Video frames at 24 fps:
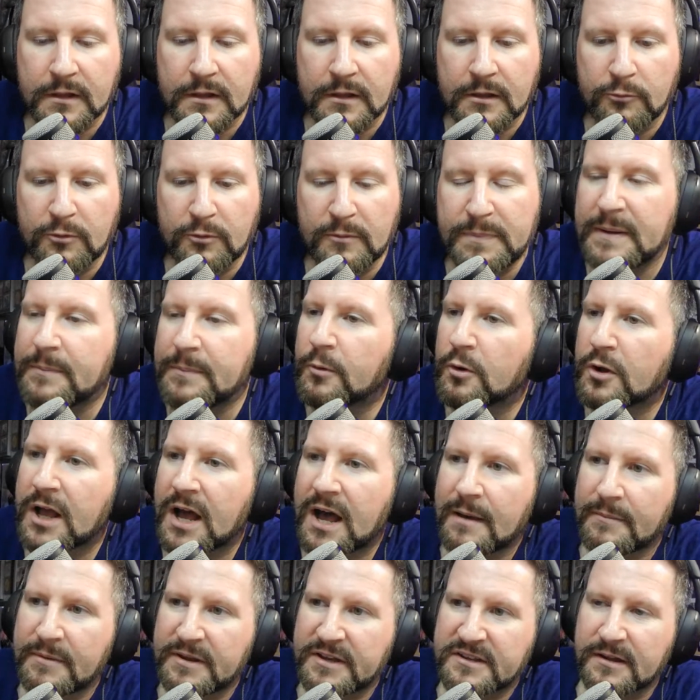When people
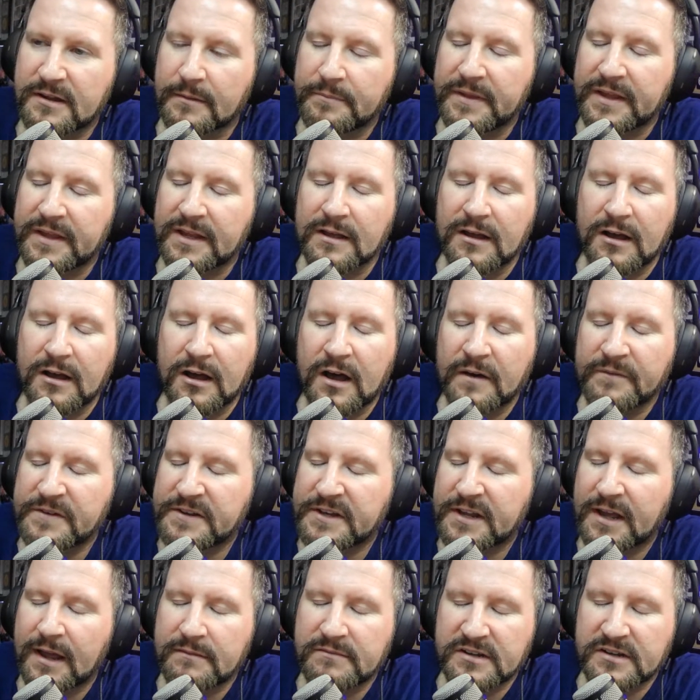comment something,
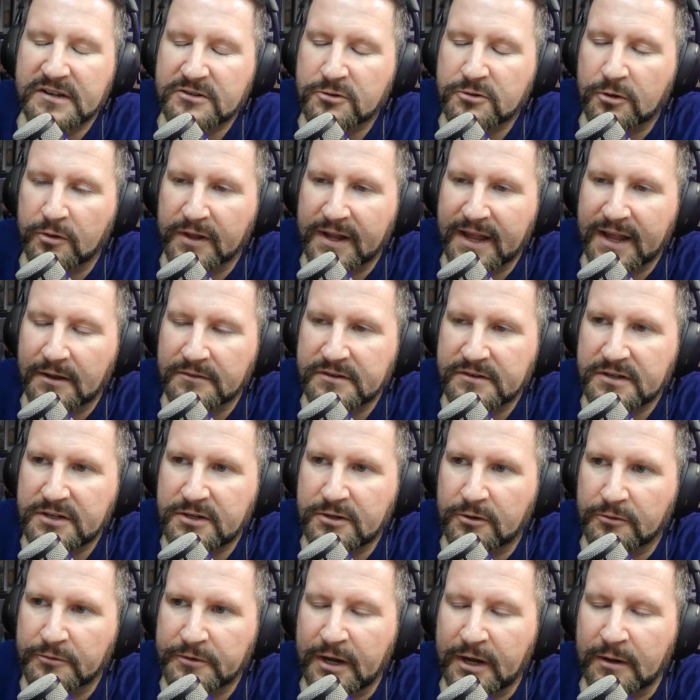oftentimes it's troll accounts and you
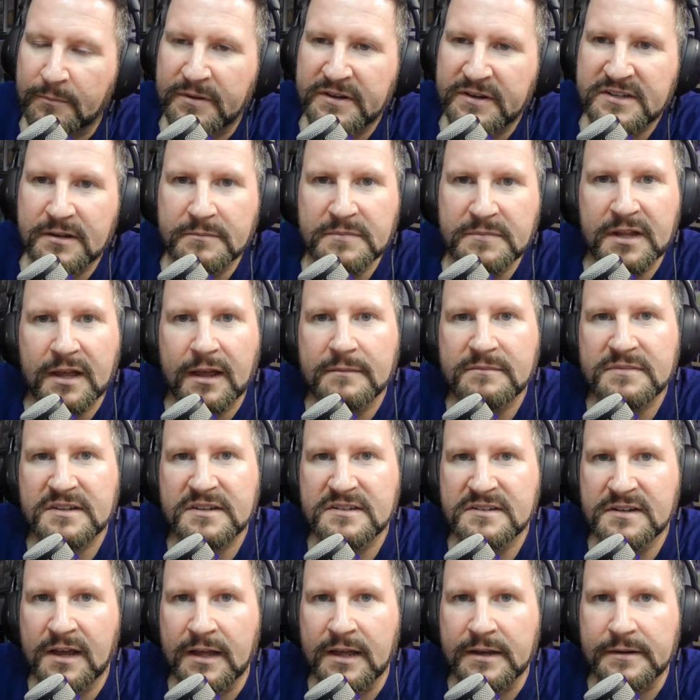don't know, but sometimes it's
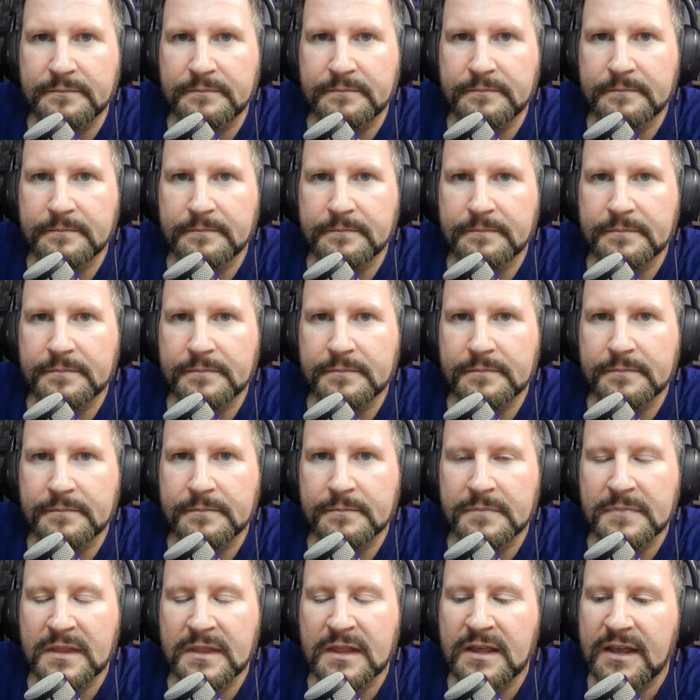not.
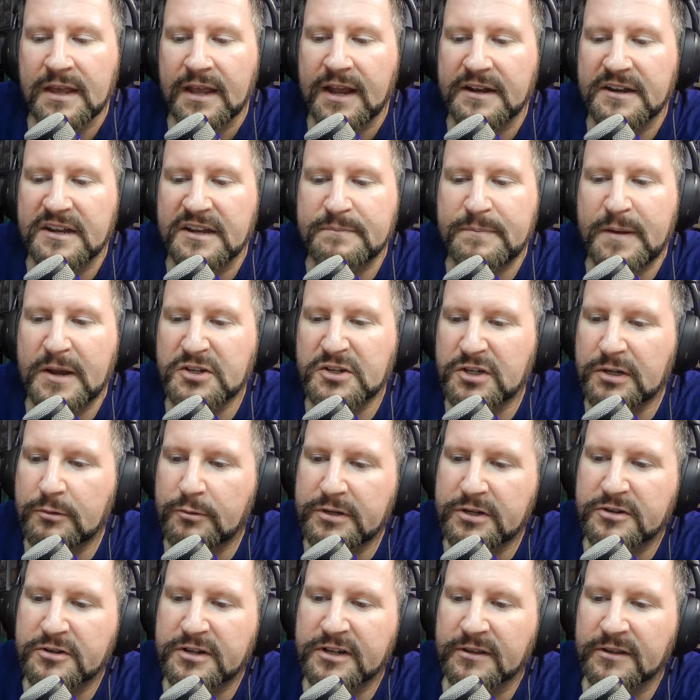And especially when
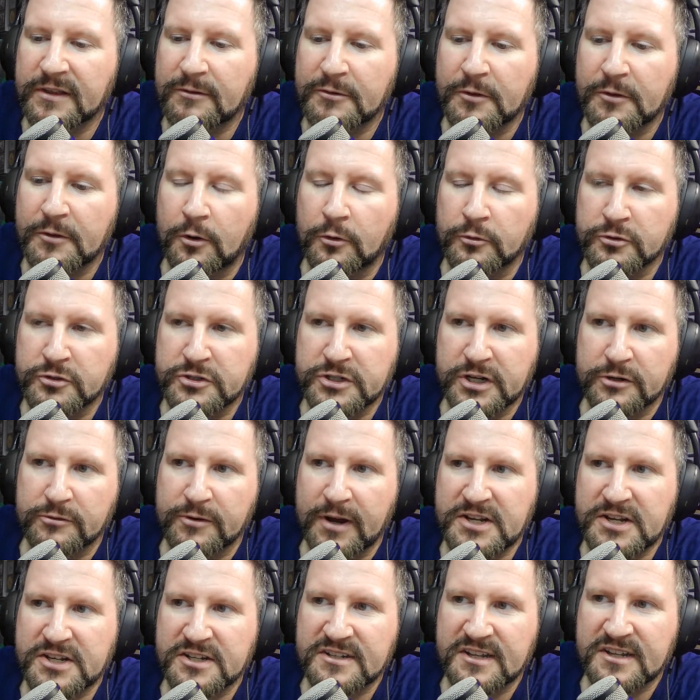you're dealing with older
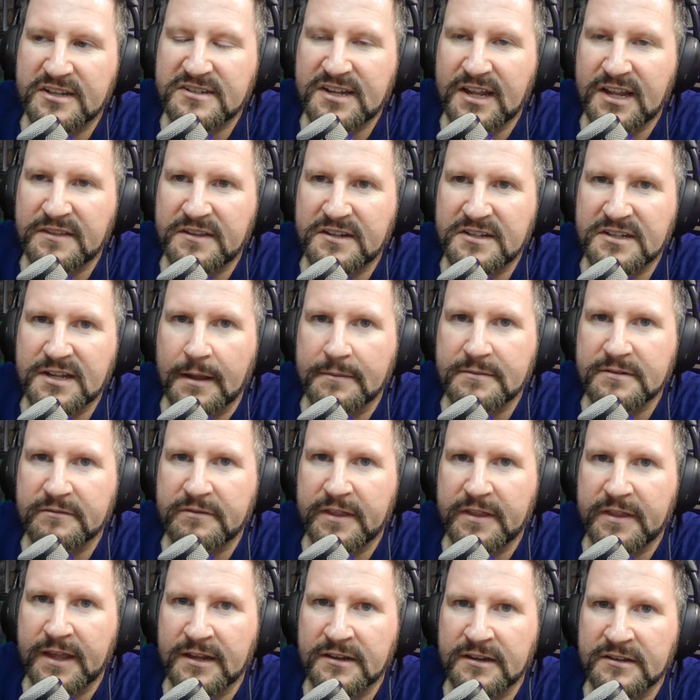generations that say these types of
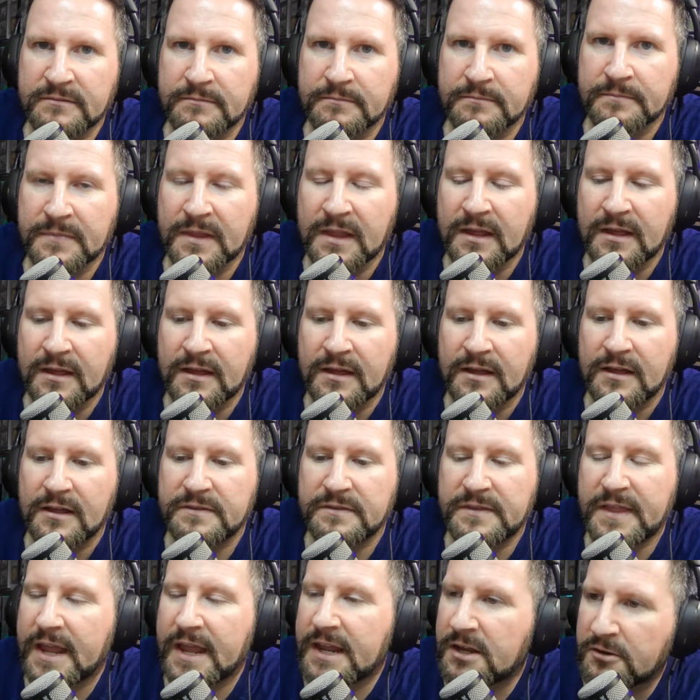things,
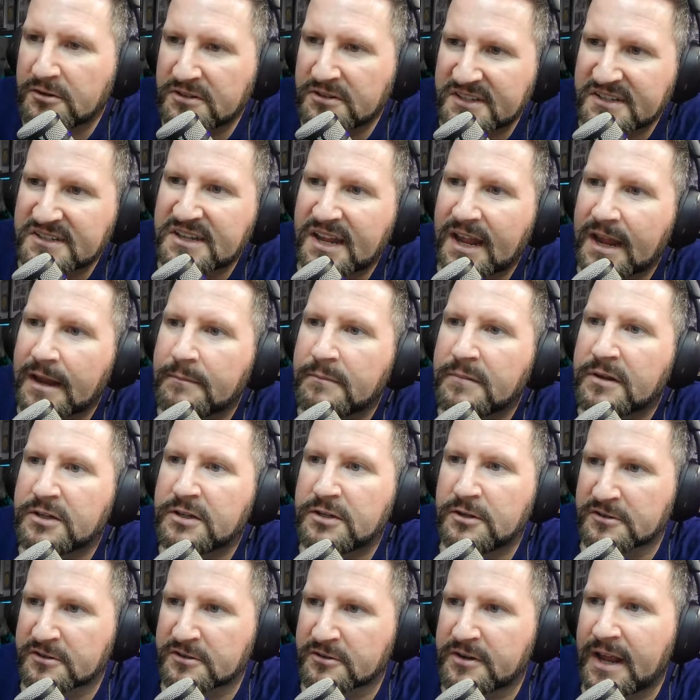they use the same
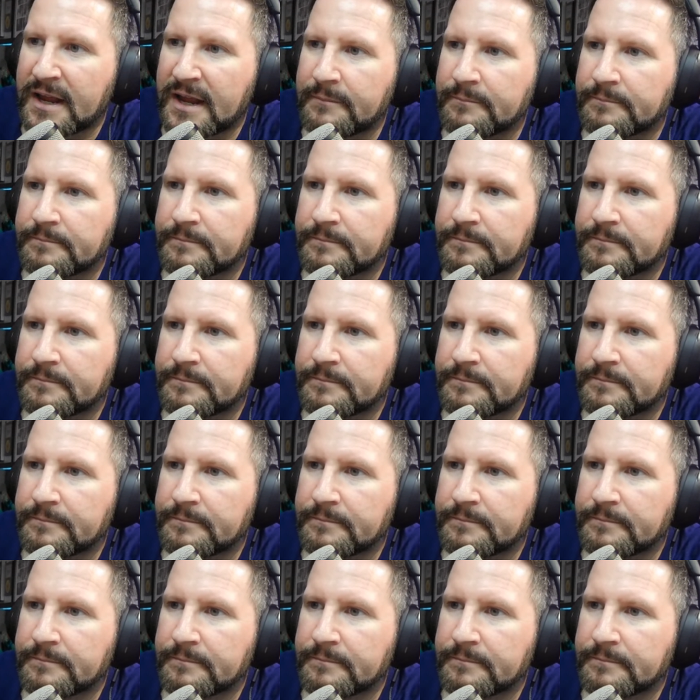username.